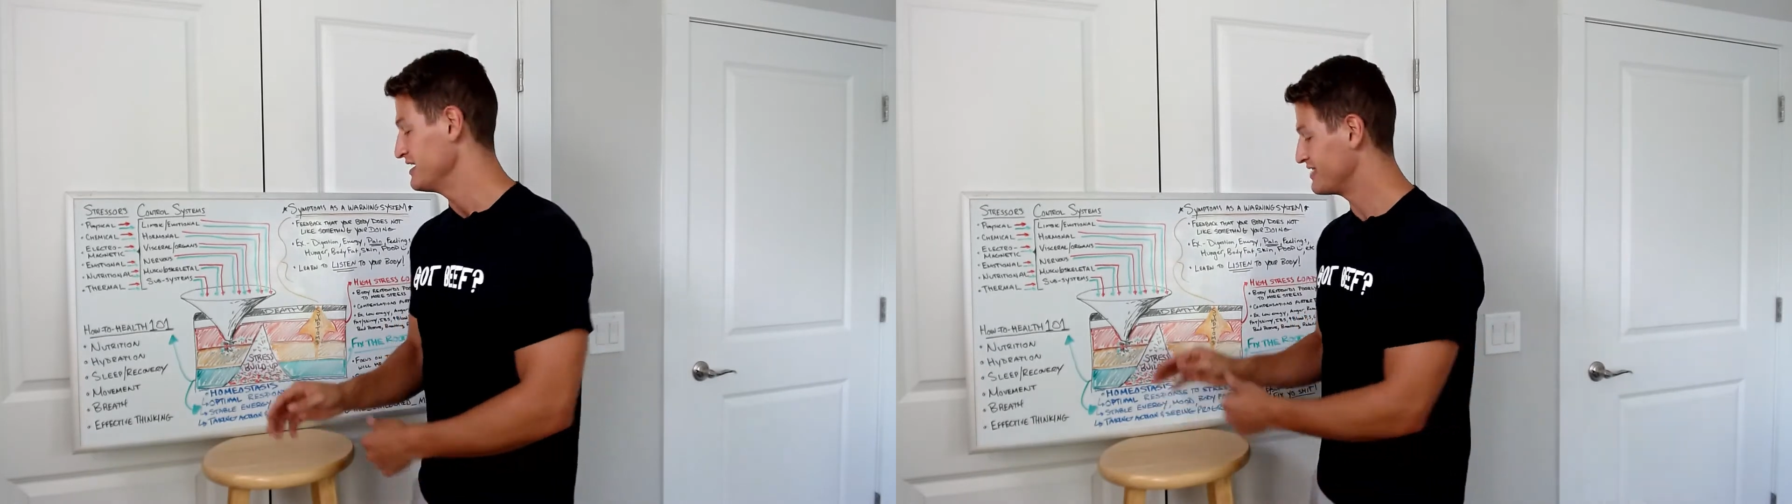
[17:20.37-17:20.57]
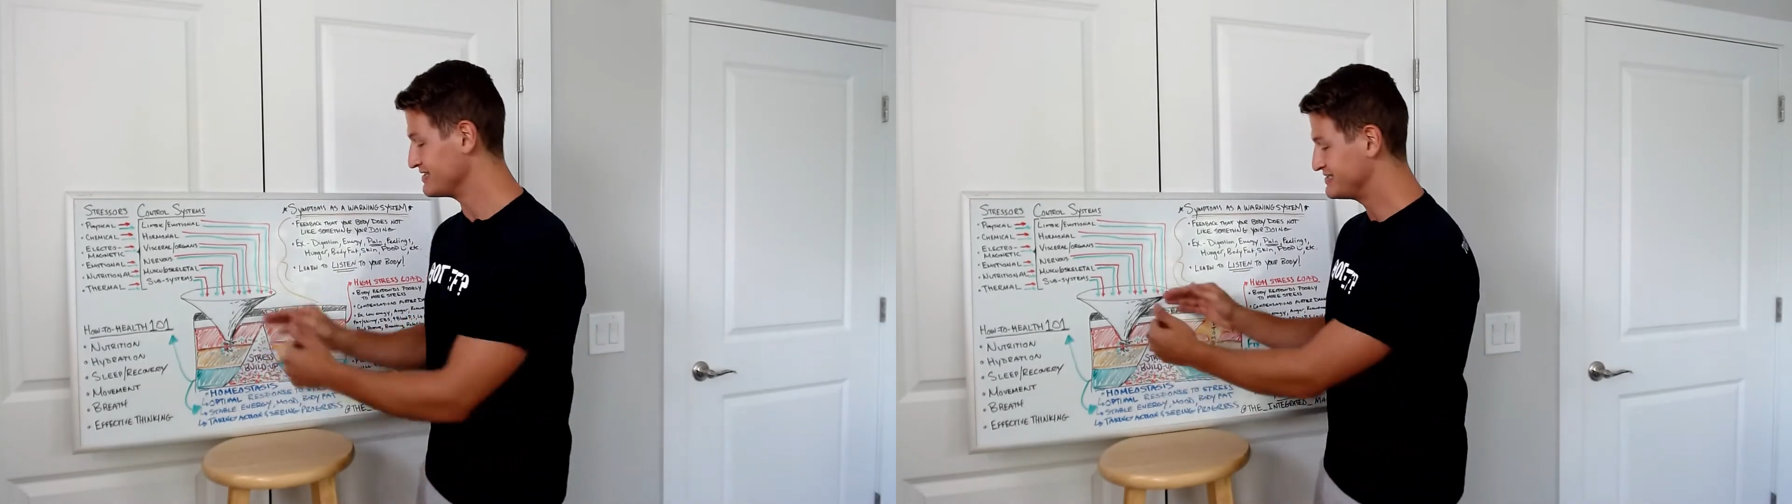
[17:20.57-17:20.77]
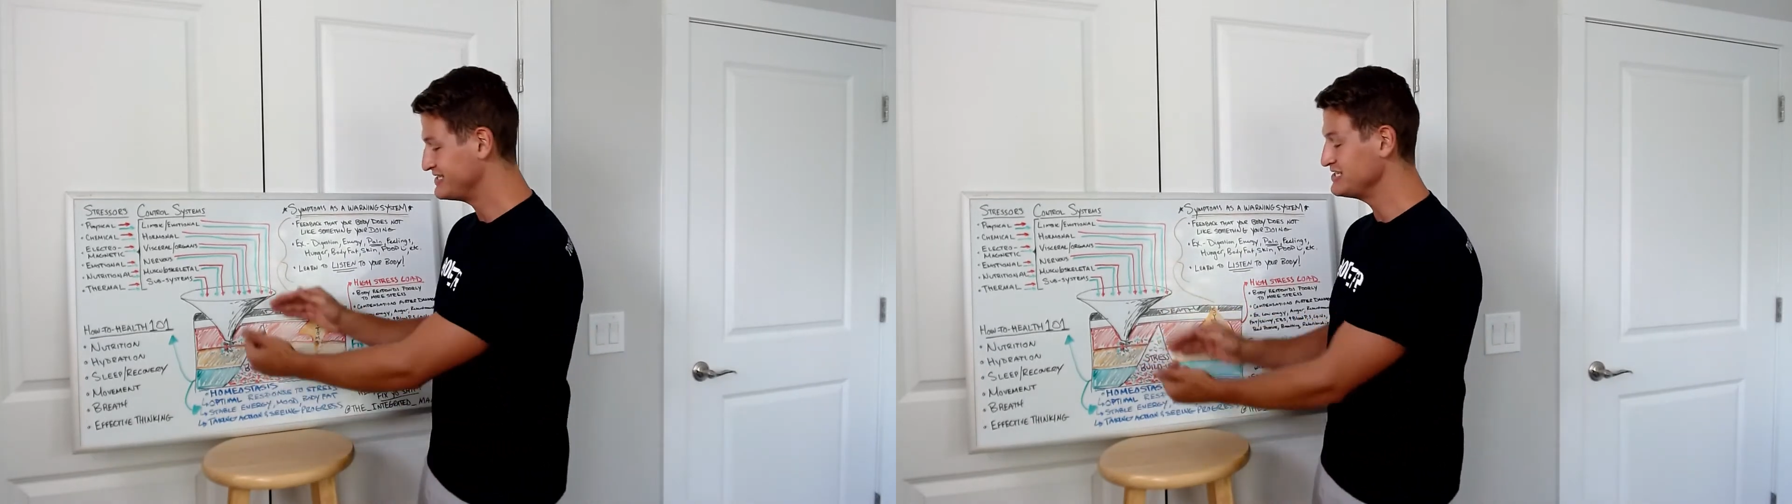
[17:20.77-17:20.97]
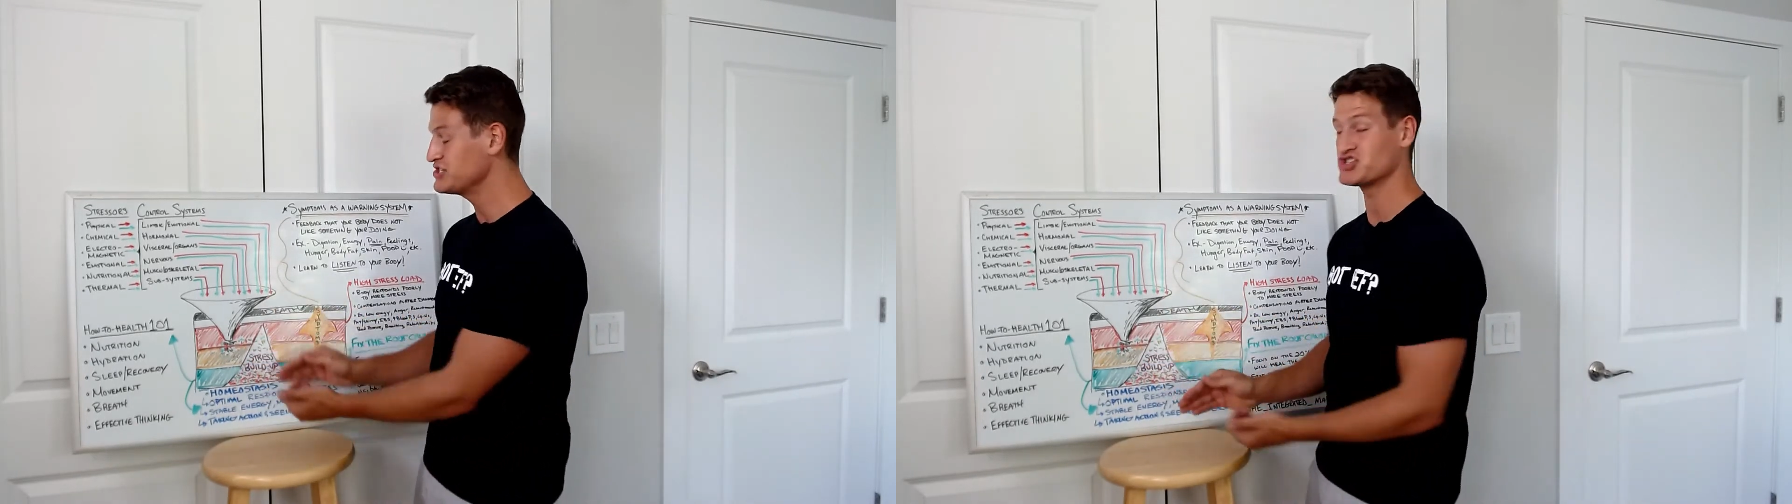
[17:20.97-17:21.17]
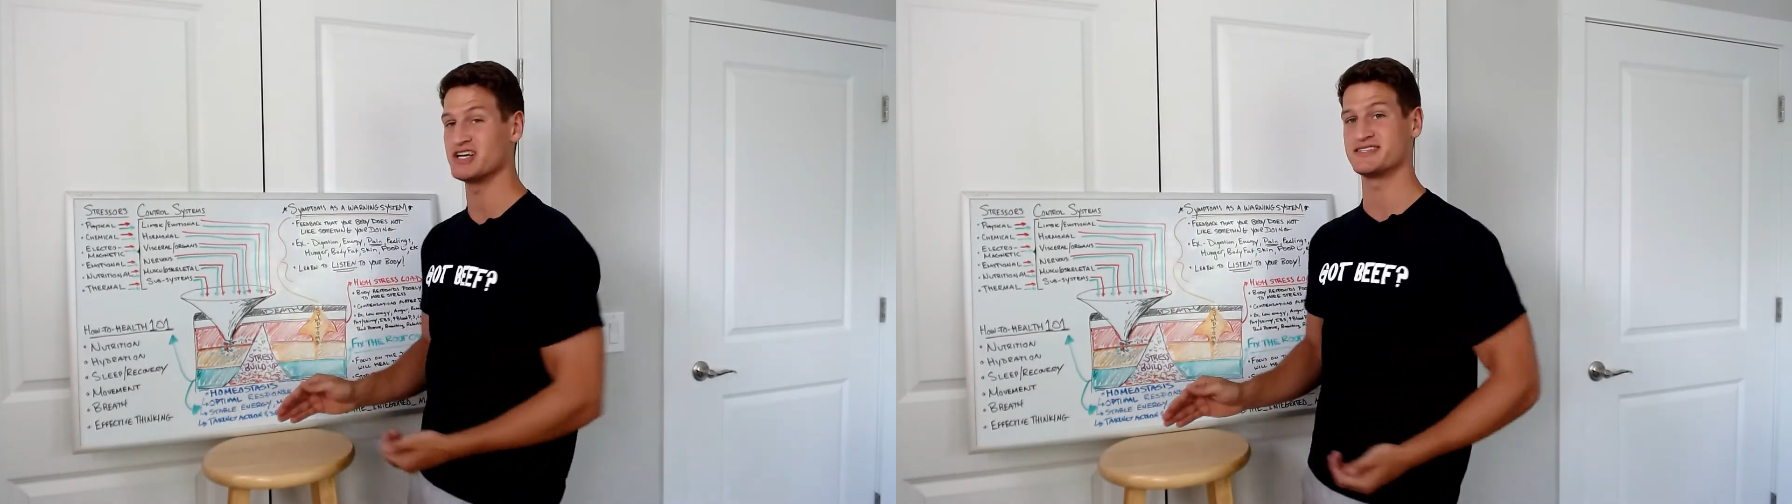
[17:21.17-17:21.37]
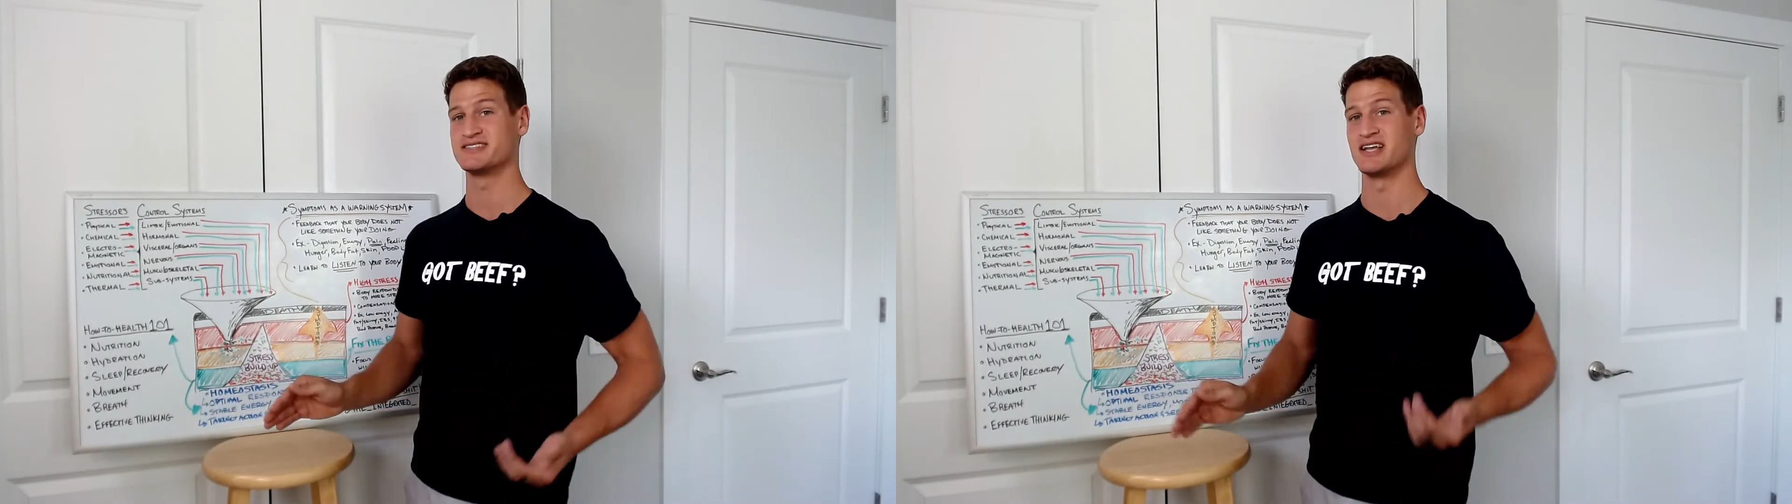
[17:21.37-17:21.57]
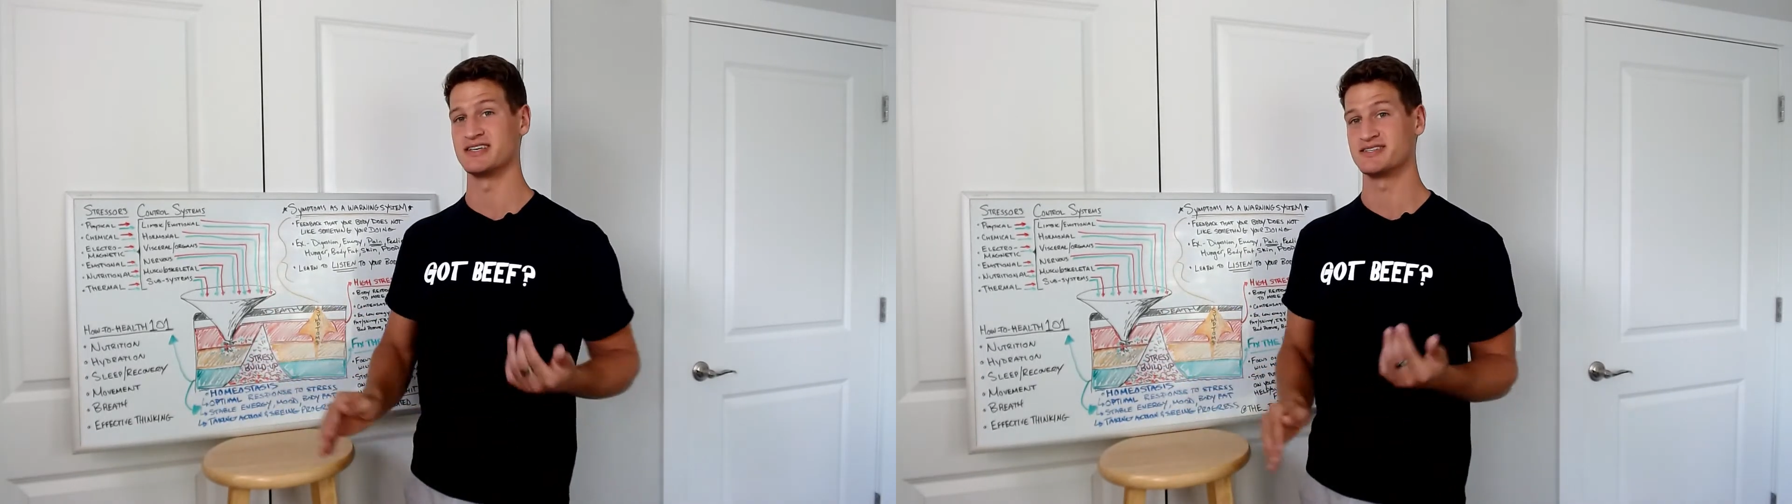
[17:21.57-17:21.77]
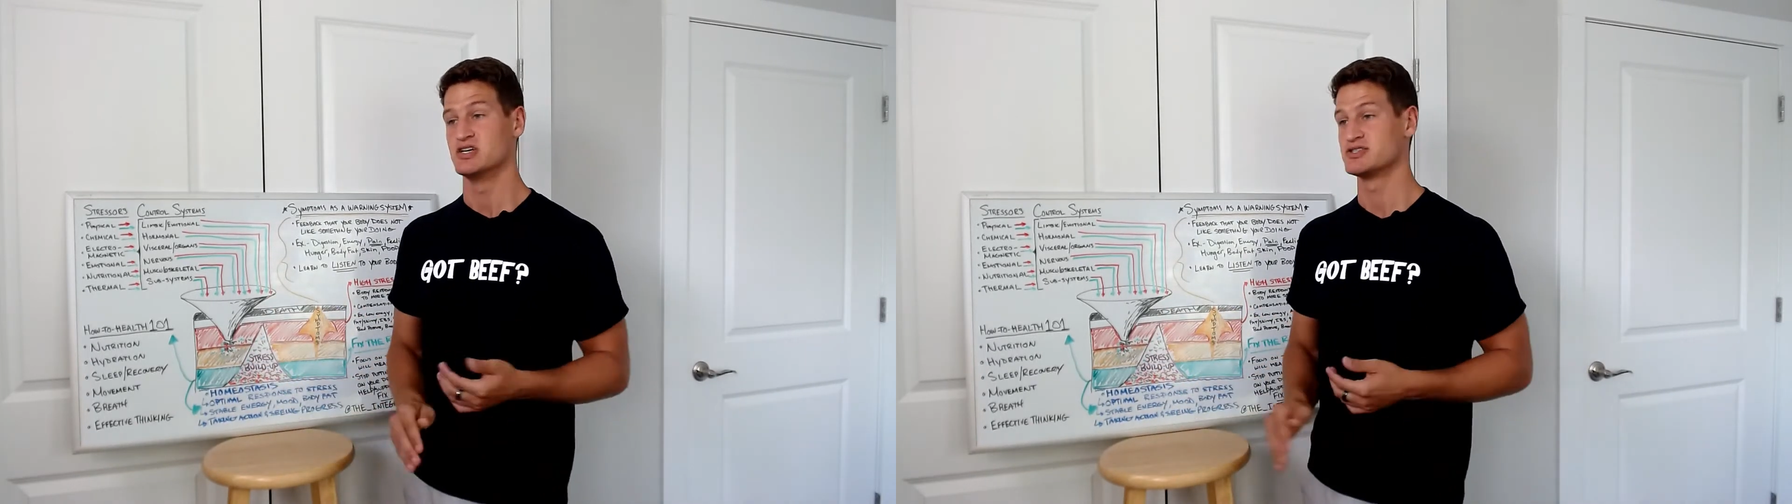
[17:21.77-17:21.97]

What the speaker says: that de-stresses us.